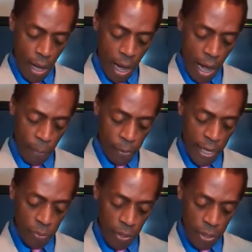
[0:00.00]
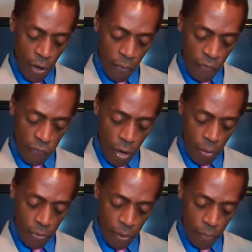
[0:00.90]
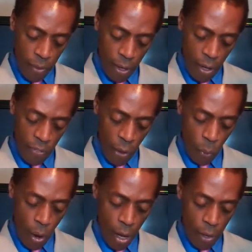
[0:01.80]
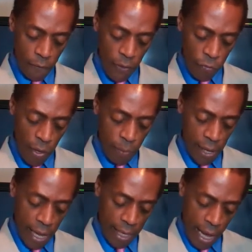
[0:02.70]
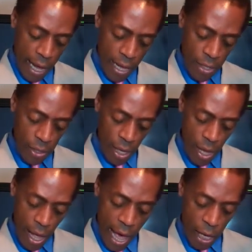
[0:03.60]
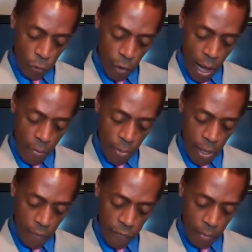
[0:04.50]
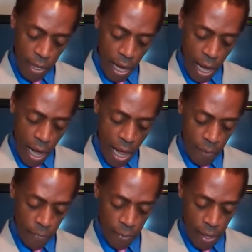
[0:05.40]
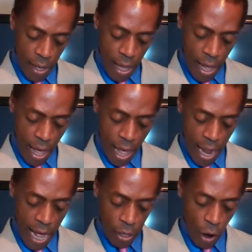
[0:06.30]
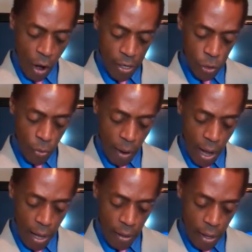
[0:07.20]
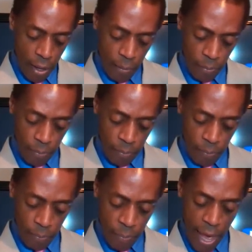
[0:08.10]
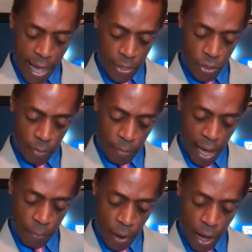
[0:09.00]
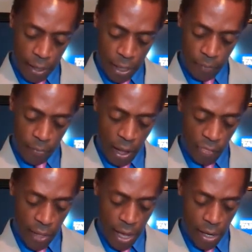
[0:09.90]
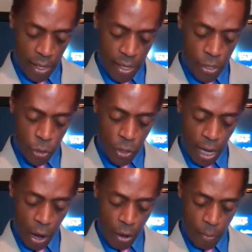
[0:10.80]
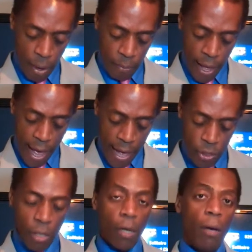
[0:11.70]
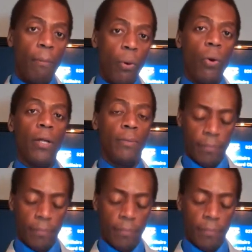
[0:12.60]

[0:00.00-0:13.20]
I placed myself in front of them. Then one of the 3 black guys had grabbed me from behind and had gone into my pants back pocket, and then he took out my passport.